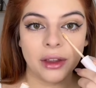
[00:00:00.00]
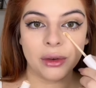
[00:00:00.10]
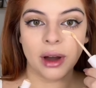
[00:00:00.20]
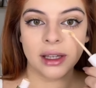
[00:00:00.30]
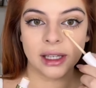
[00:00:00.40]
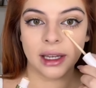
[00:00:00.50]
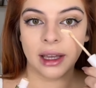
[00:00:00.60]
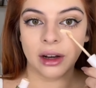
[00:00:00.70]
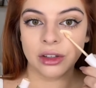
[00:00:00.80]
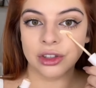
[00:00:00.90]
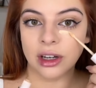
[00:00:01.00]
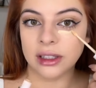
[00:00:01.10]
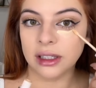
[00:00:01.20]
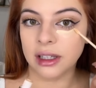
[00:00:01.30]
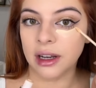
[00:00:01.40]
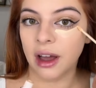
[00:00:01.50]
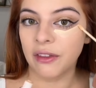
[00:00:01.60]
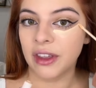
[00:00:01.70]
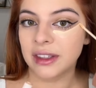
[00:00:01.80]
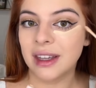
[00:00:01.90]
you guys, I cannot stress this enough.
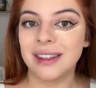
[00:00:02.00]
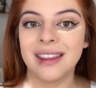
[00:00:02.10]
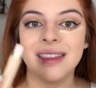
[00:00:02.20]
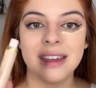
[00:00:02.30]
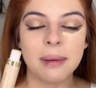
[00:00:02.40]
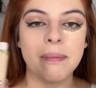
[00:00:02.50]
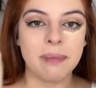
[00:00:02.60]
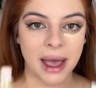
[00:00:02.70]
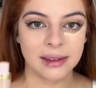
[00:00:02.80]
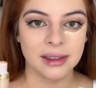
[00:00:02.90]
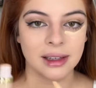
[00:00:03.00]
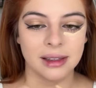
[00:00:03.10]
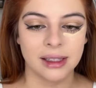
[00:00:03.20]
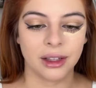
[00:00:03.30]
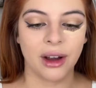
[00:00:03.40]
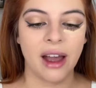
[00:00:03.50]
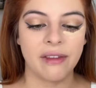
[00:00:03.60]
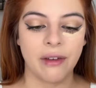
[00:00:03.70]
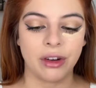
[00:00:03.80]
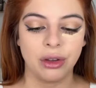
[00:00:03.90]
This is the best concealer I have
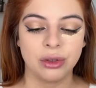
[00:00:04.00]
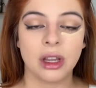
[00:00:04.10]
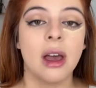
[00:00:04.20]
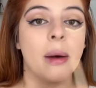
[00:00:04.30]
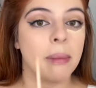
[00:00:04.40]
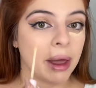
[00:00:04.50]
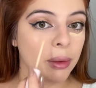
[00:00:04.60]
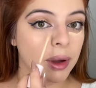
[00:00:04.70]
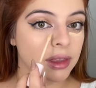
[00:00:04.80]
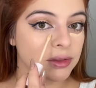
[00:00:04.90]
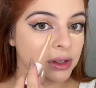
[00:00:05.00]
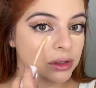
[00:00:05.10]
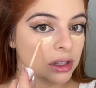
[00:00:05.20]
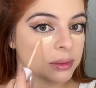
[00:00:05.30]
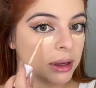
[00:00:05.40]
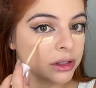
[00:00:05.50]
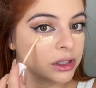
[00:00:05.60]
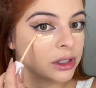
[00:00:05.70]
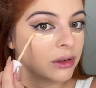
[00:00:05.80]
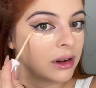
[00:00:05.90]
ever used. By the way, this video is not sponsored,
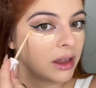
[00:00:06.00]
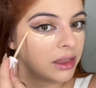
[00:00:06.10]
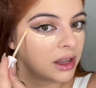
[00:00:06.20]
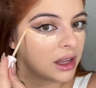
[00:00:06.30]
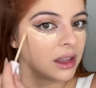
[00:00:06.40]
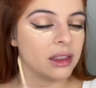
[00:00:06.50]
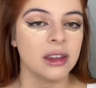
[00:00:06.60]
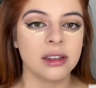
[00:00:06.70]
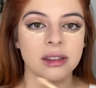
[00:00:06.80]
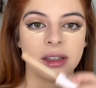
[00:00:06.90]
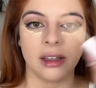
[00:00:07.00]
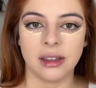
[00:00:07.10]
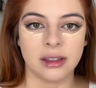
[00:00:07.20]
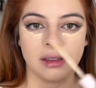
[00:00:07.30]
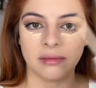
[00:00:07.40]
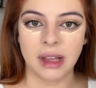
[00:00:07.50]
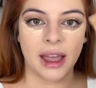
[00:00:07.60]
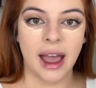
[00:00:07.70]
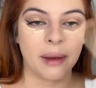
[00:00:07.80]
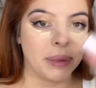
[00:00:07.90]
so nothing in this is
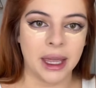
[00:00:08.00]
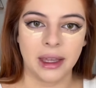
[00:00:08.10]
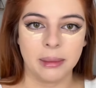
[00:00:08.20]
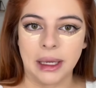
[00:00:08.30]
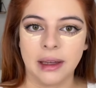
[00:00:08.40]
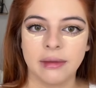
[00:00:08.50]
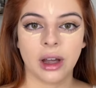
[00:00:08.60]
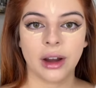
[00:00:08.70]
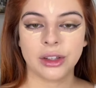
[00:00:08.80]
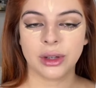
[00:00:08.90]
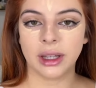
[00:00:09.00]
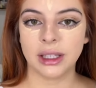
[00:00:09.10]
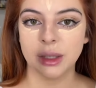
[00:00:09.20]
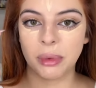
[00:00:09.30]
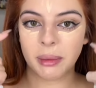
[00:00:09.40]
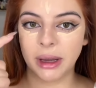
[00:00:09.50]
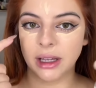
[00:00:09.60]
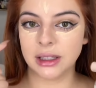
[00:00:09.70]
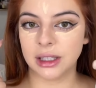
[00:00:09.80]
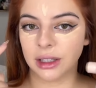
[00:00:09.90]
paying me. All right, so I like to put my
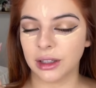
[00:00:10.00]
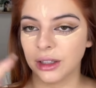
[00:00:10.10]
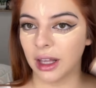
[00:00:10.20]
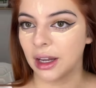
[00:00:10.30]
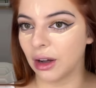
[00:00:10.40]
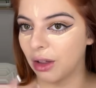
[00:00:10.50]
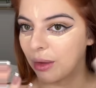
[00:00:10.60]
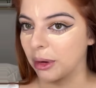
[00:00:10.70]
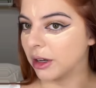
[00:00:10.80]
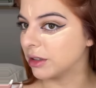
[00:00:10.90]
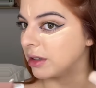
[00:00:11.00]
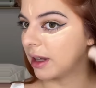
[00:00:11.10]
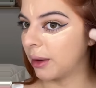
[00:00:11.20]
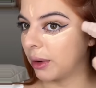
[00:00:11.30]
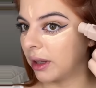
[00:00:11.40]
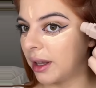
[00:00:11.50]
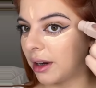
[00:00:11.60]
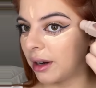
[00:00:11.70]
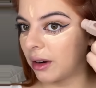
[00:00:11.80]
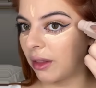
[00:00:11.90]
concealer like on the parts that I want lighter
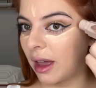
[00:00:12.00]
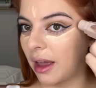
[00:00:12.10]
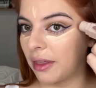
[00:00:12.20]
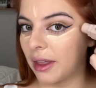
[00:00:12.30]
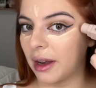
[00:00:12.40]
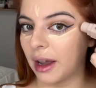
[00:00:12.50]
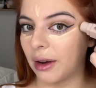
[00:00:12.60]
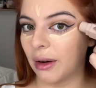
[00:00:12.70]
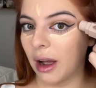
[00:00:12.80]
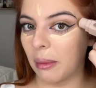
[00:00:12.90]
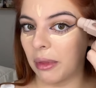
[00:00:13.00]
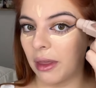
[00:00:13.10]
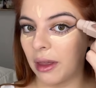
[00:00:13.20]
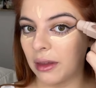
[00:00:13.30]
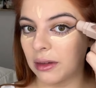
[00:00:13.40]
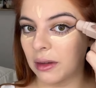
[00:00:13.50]
and all that, and then I grab this,